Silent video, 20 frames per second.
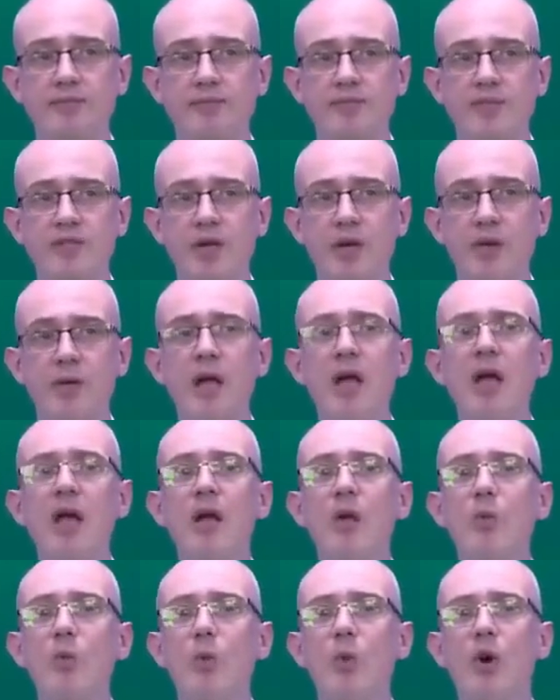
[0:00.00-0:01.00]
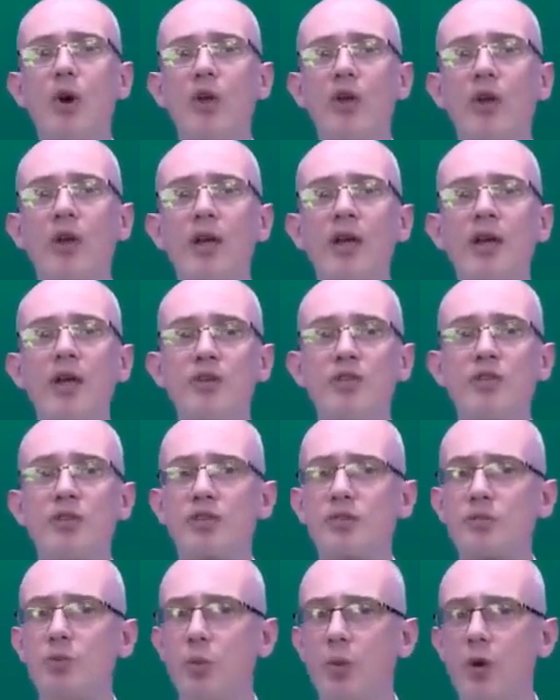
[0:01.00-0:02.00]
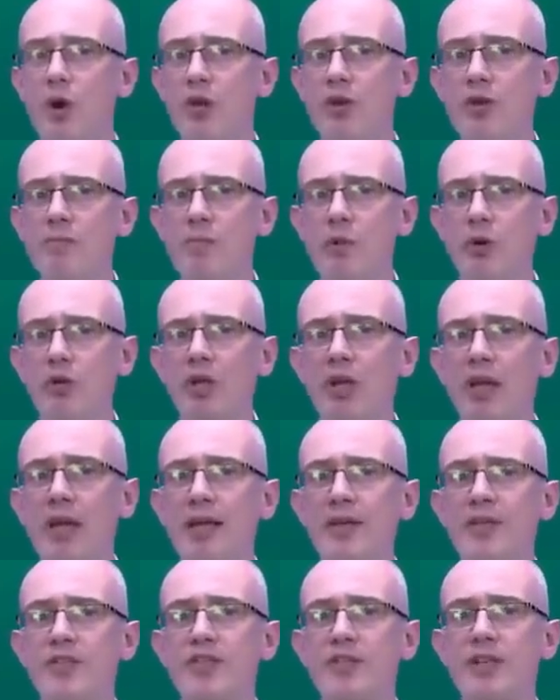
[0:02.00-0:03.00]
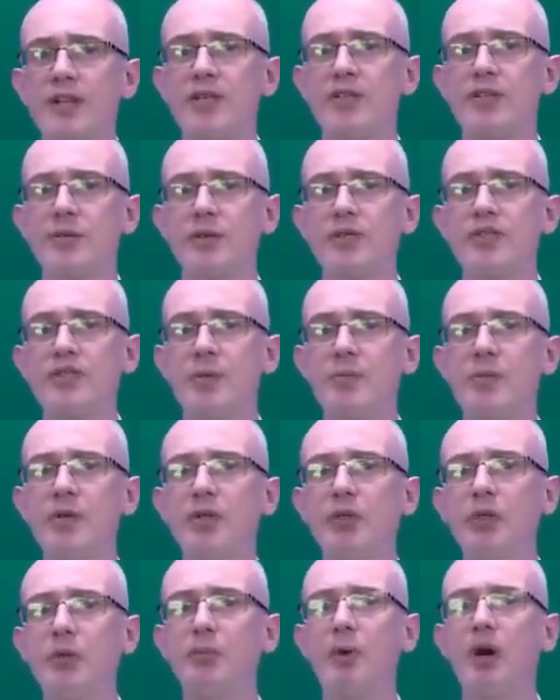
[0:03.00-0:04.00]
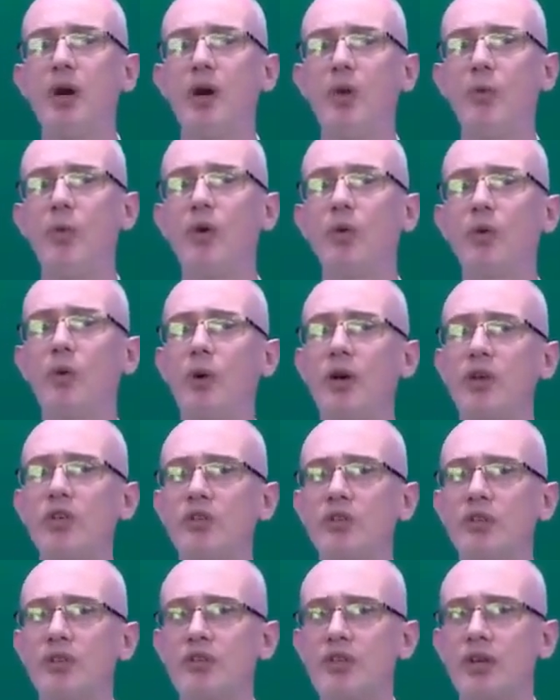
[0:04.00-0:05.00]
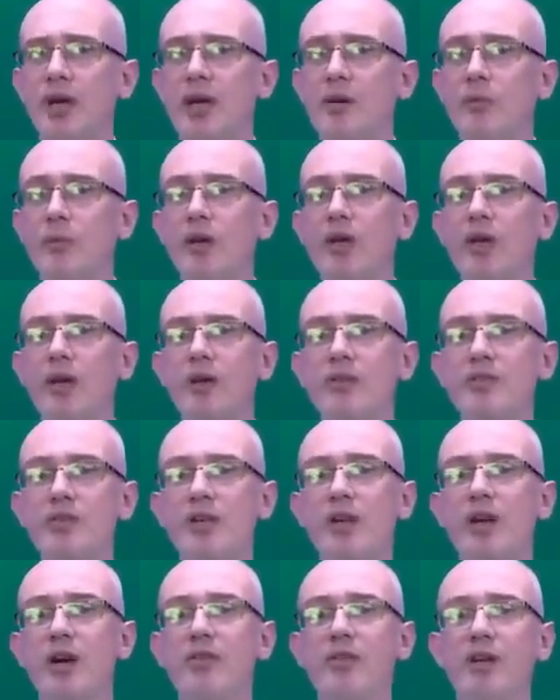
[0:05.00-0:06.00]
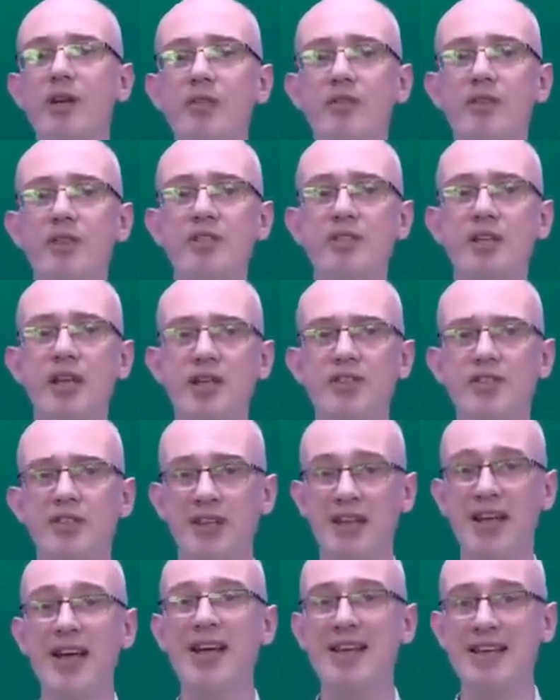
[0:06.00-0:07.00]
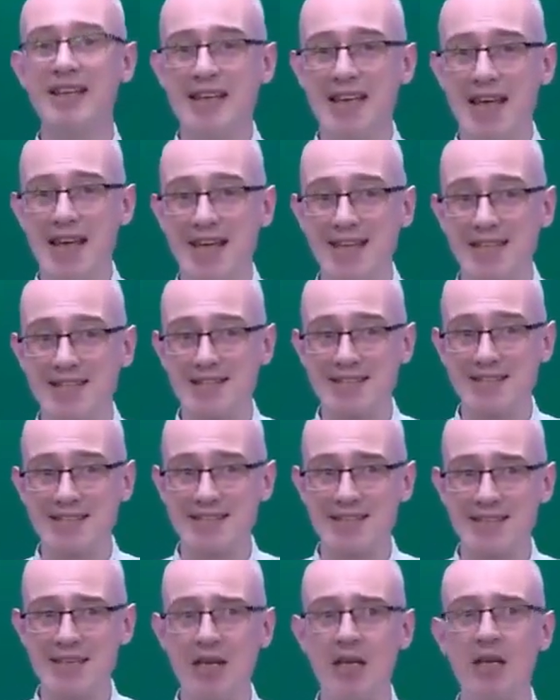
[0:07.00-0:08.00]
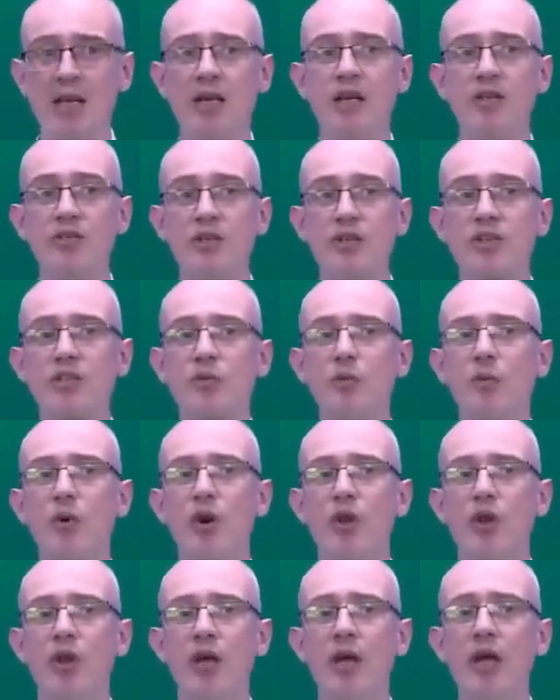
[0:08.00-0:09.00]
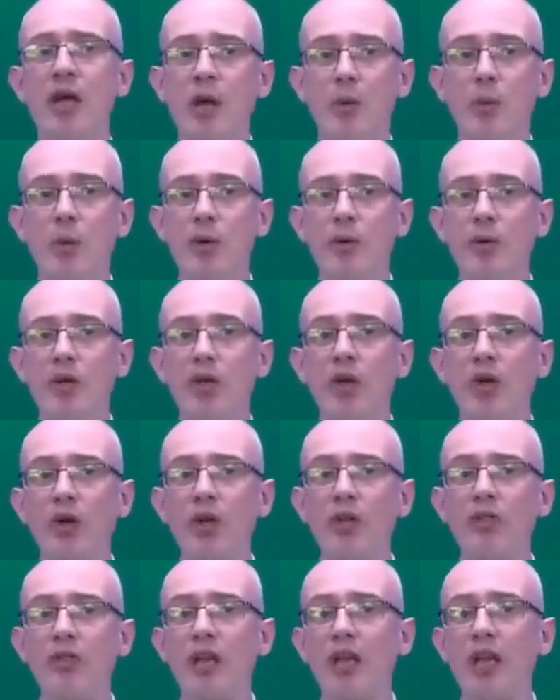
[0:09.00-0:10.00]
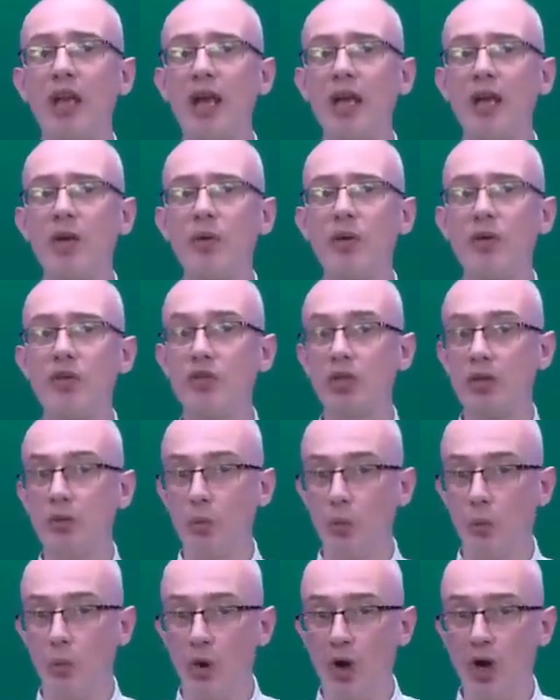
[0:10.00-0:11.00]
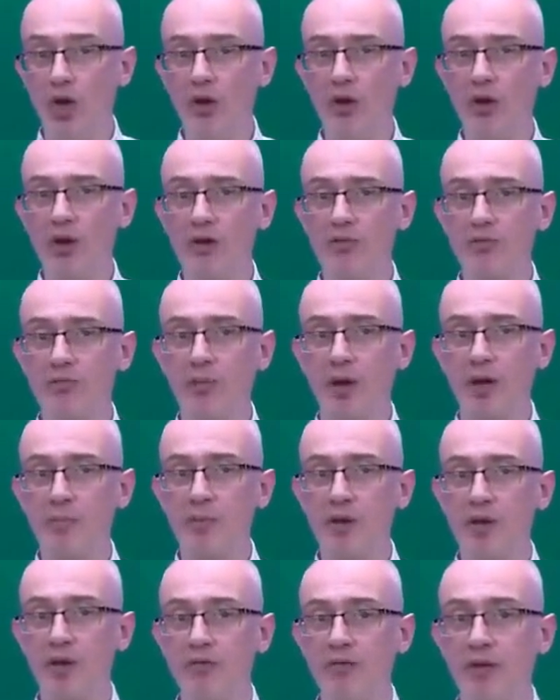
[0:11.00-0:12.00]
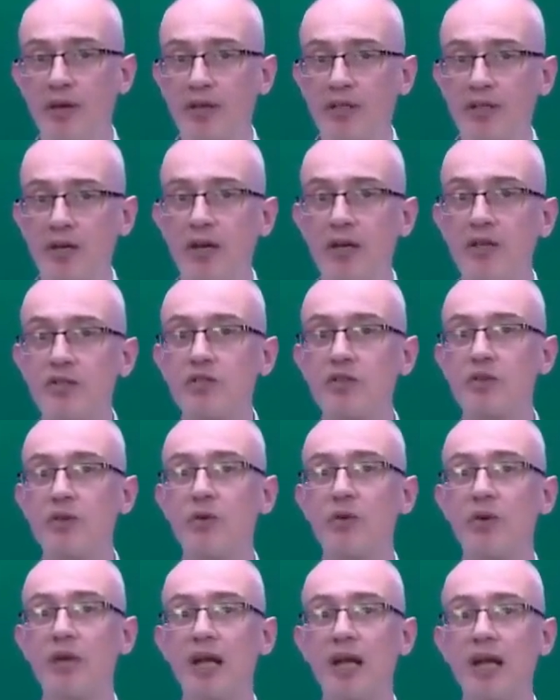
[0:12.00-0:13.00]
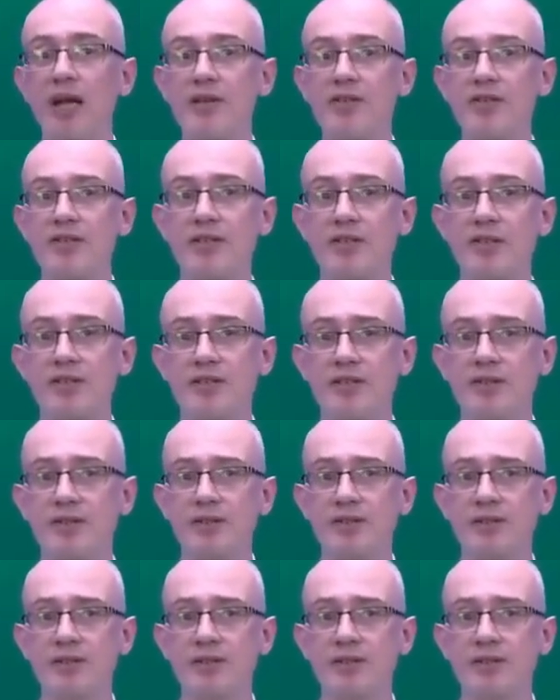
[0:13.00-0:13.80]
So, 1, just one model answer to a typical part 1 question type we're going to cover in this lesson. Yes, just one. We will look at the language in one of my perfect high-scoring answers.